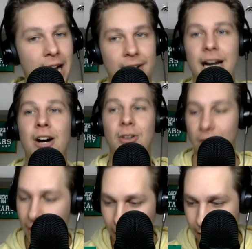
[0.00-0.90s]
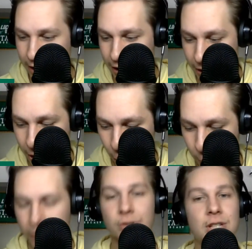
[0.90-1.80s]
Now they get a
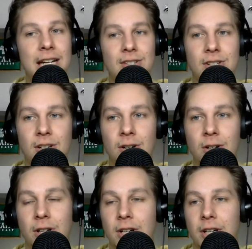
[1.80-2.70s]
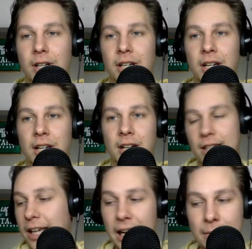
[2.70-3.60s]
real test here in
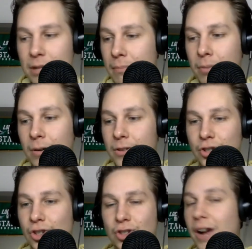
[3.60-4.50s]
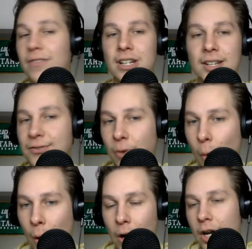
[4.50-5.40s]
game number
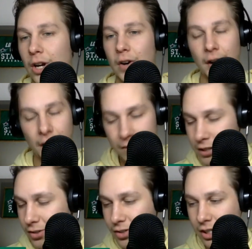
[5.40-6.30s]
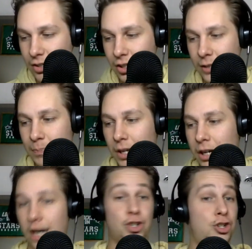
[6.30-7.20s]
74 of the season,
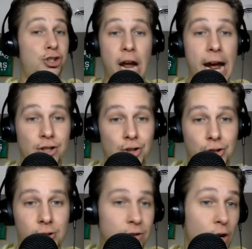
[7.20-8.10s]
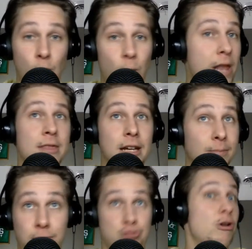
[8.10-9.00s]
a chance to win the
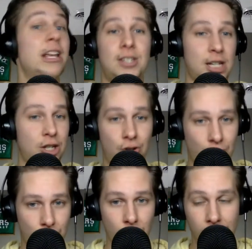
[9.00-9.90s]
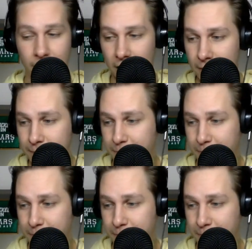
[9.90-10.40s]
President's Trophy,